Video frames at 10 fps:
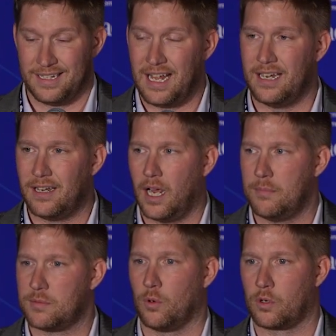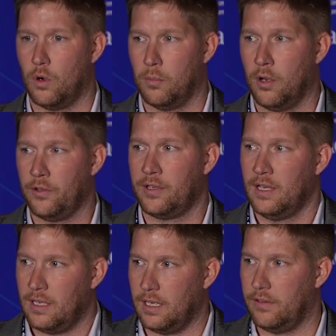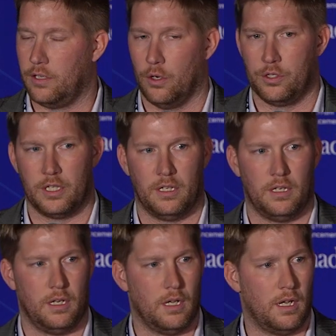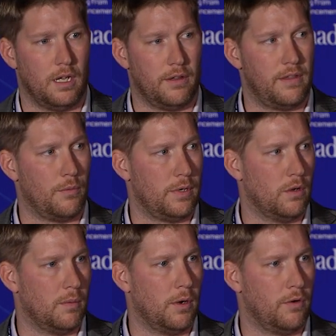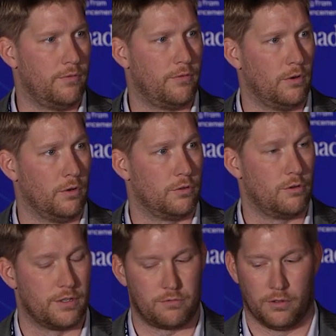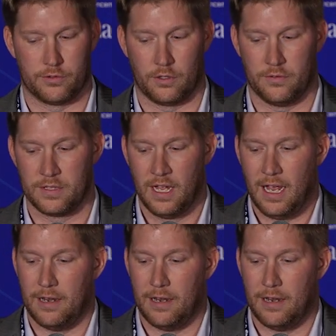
10 times more cobalt in the ocean than we know about for terrestrial reserves,